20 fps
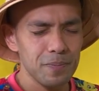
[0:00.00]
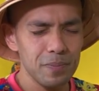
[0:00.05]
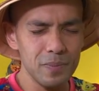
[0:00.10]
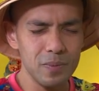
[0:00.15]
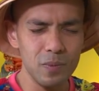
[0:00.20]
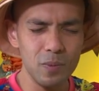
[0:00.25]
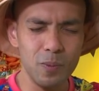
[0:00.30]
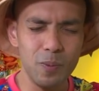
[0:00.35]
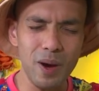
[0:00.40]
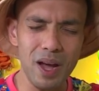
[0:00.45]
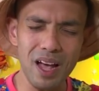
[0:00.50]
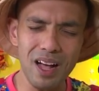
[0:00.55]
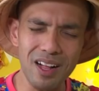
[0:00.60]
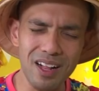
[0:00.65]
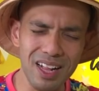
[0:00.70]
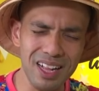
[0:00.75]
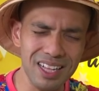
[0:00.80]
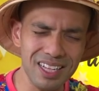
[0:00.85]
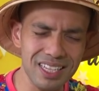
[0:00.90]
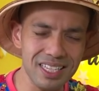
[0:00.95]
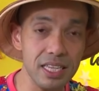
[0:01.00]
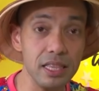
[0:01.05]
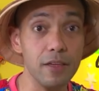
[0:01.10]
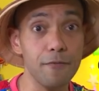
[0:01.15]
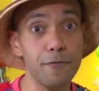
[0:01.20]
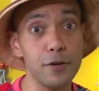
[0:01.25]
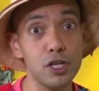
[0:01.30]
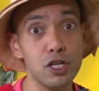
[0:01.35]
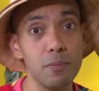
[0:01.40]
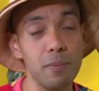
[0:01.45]
Well, said the
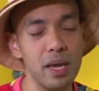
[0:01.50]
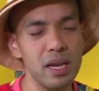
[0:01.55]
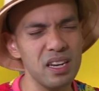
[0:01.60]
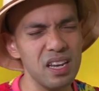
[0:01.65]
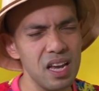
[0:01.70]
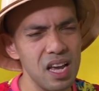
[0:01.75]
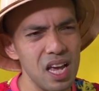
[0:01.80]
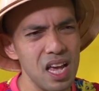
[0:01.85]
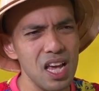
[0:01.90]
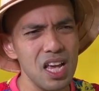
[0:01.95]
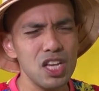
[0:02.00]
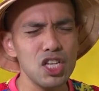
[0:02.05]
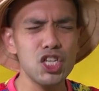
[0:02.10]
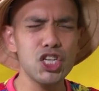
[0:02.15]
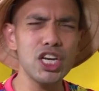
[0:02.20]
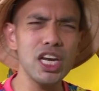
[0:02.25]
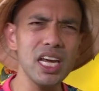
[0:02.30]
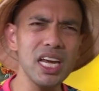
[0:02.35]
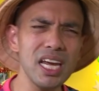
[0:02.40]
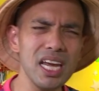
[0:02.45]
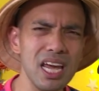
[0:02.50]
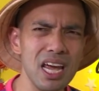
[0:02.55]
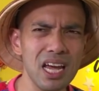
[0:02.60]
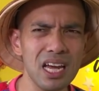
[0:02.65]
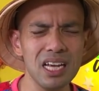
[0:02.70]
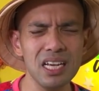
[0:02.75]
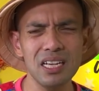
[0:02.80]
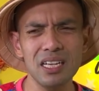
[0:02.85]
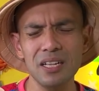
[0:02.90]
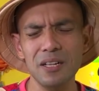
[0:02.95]
fisherman, she,
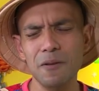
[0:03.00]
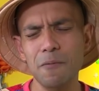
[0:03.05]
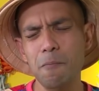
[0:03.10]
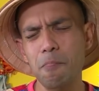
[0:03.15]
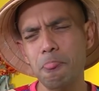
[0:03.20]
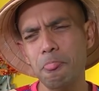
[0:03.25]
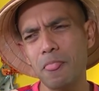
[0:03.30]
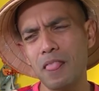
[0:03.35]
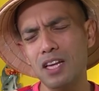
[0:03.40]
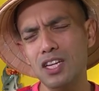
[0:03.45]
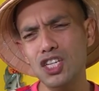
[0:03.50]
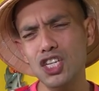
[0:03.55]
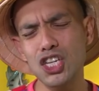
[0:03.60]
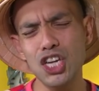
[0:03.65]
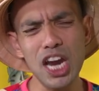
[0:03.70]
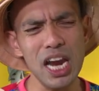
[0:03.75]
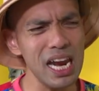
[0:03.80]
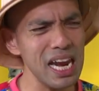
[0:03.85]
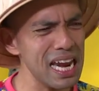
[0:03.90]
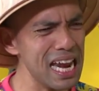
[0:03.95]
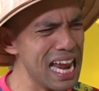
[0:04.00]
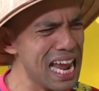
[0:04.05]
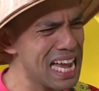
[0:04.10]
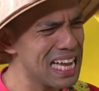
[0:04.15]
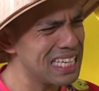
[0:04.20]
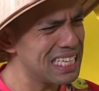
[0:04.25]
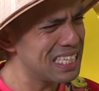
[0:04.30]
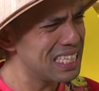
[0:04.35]
she.